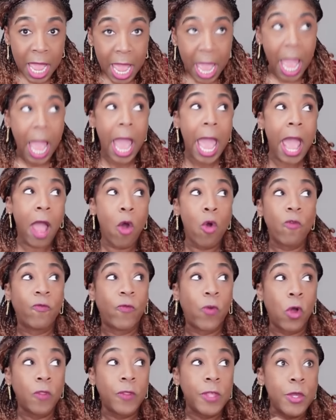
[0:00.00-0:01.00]
out
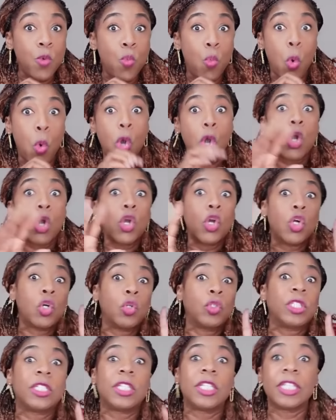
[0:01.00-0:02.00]
for the
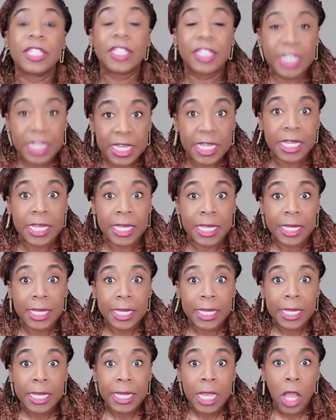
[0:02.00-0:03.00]
world to see.
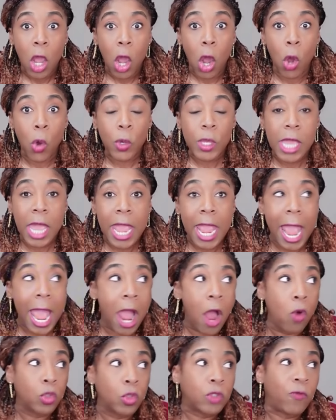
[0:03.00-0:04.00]
Okay.
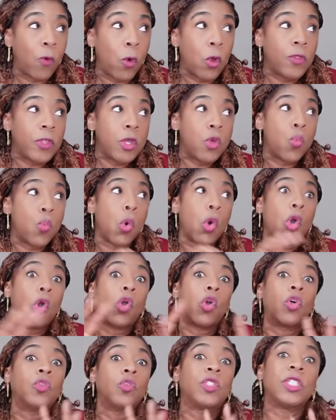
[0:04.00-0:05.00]
Out for the
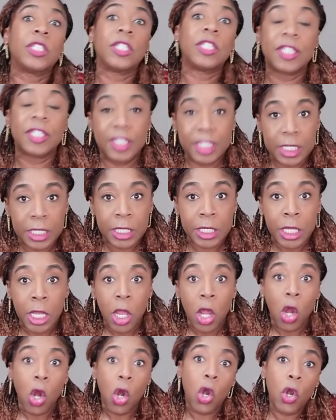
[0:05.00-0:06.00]
world to see
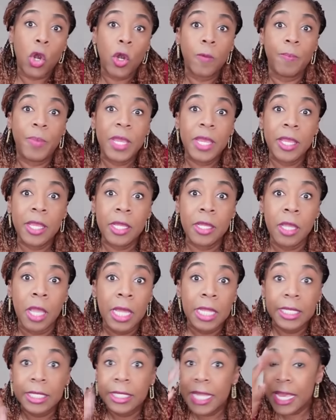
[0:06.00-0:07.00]
her being
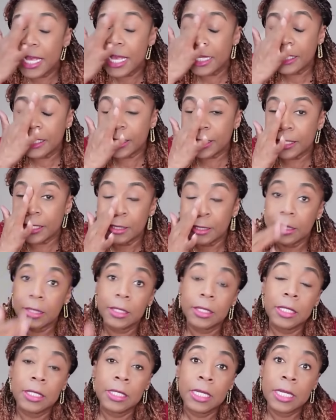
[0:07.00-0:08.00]
less
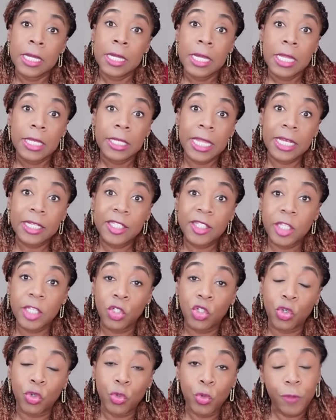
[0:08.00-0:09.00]
than
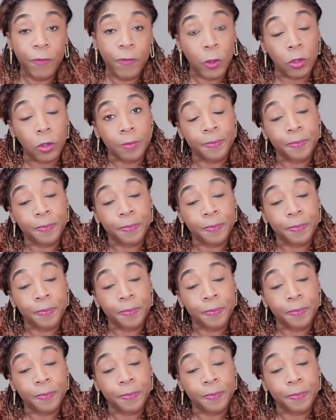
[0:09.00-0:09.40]
truthful.